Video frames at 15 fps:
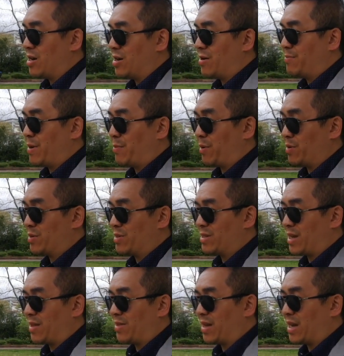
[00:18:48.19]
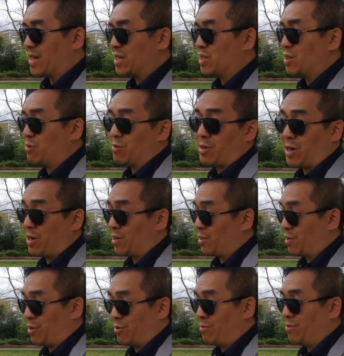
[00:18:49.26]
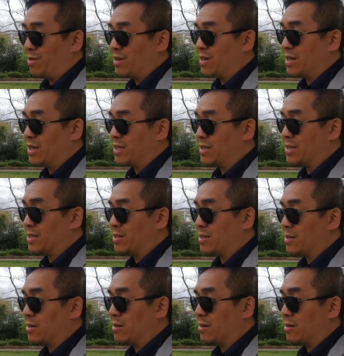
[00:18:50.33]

people understand that you're not alone. It's